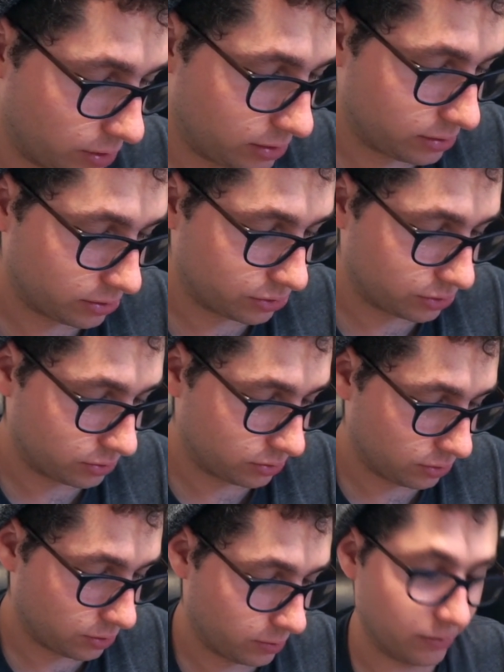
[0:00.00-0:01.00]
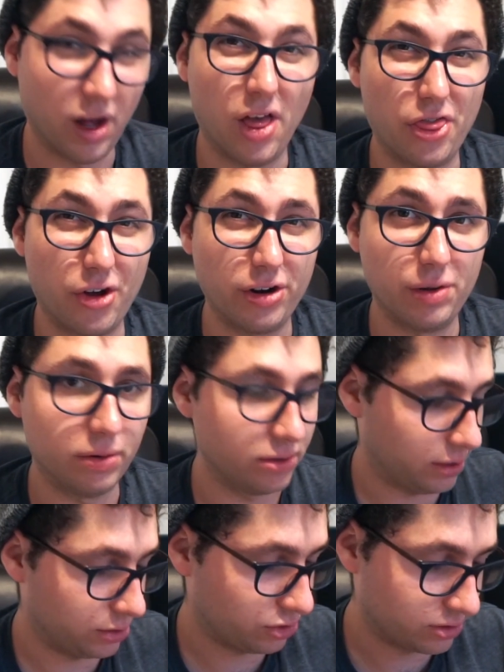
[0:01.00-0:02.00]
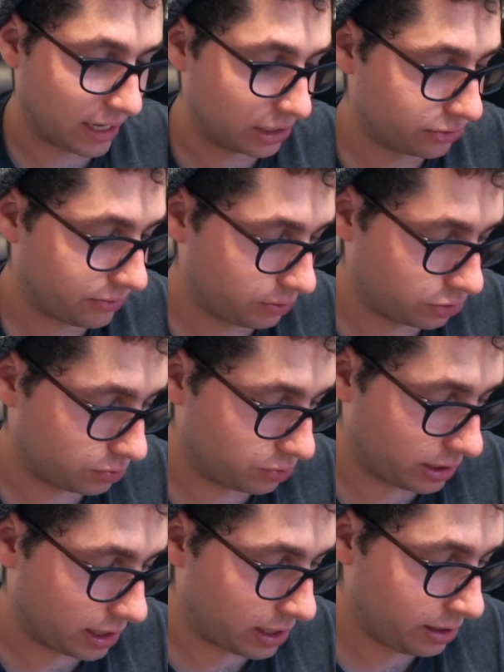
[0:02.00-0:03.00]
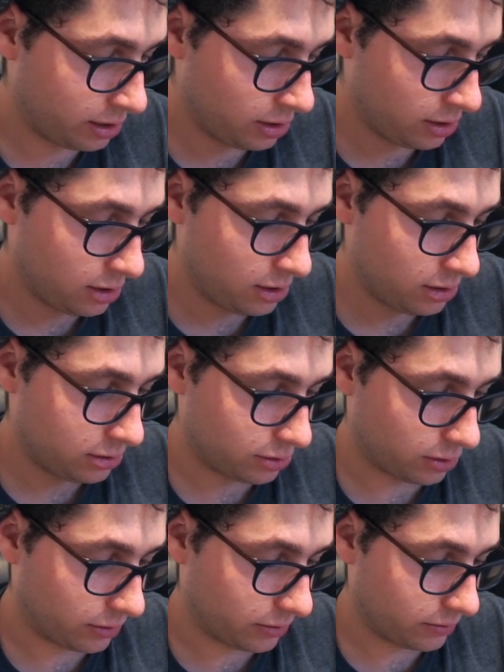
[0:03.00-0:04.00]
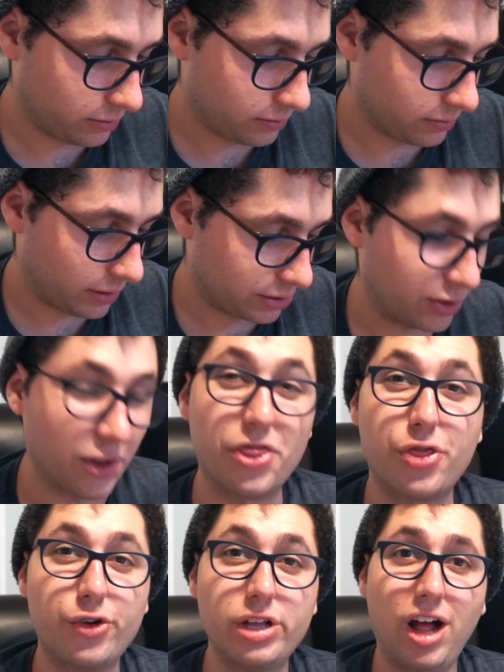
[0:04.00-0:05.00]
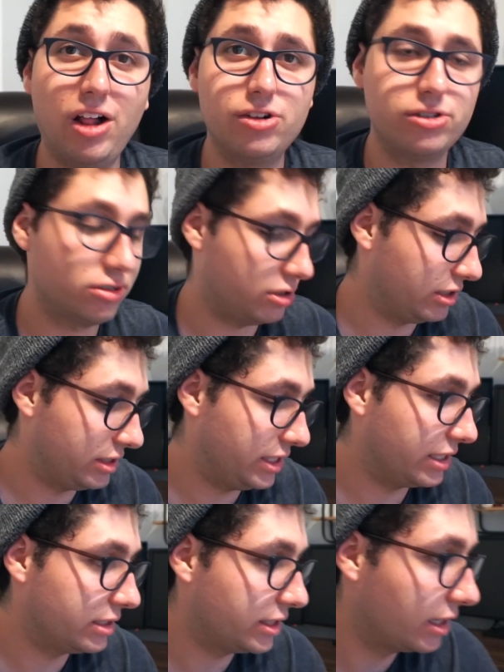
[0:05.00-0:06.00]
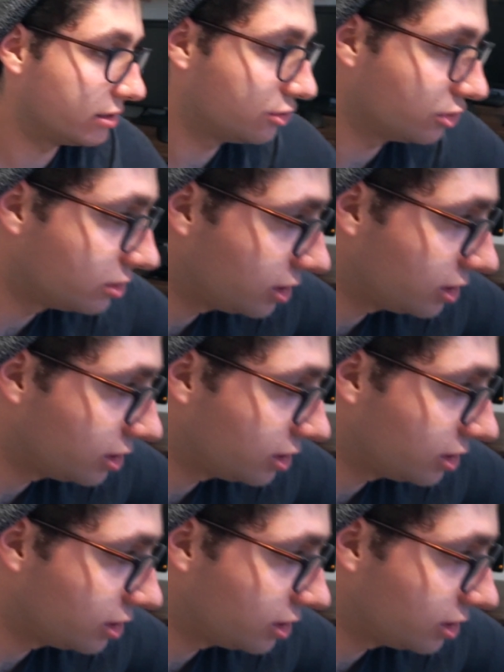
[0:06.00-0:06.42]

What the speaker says: US. Let's just do a 30% transaction fee, which is pretty high. So that's around $3.06 just